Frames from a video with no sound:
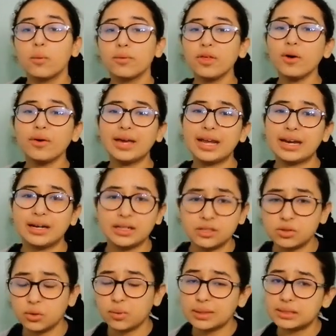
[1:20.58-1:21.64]
Without getting
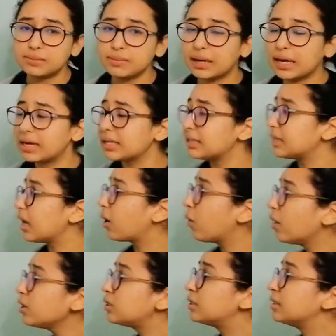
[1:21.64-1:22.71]
into quantum mechanics
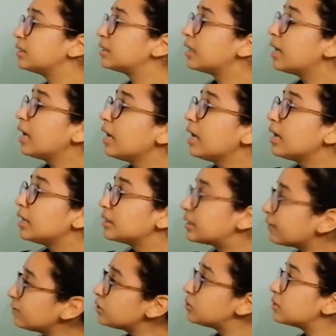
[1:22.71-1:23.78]
equations,
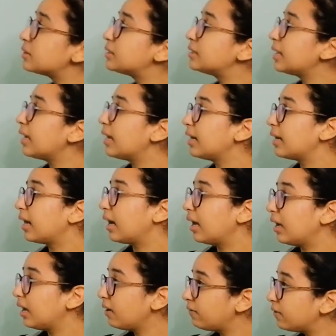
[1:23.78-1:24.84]
it's sufficient to say
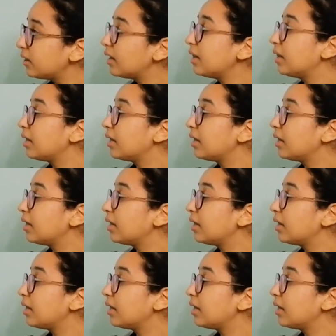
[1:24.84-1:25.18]
that if an